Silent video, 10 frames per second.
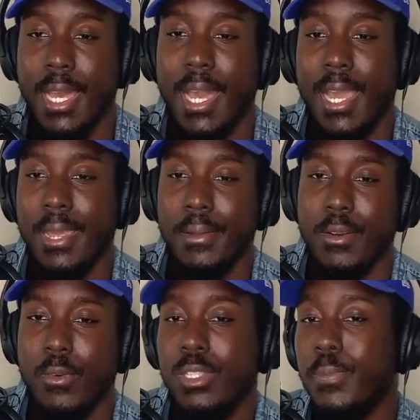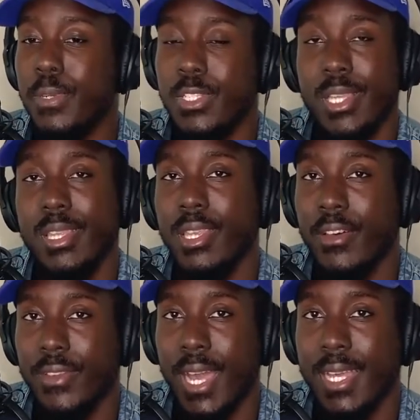I always appreciate the
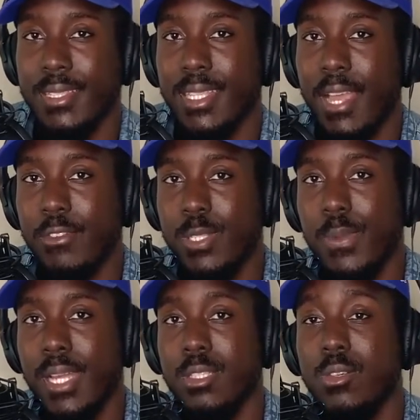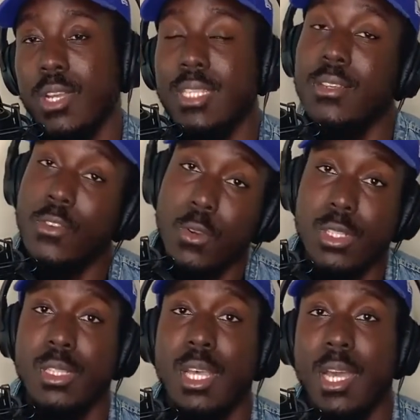love, guys, in that respect. So guys, of
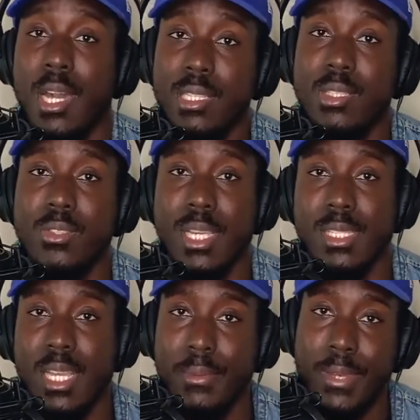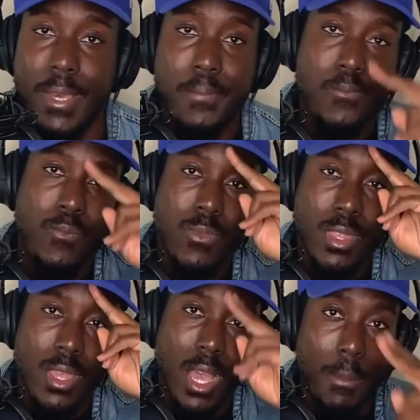course, until next time, man,
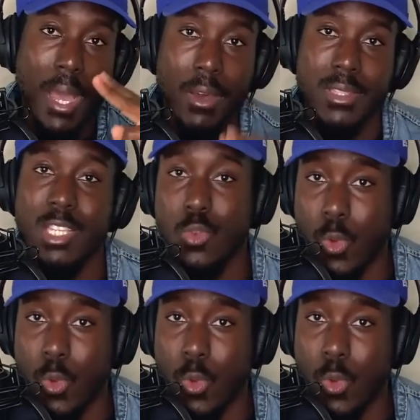I'm out. Thanks for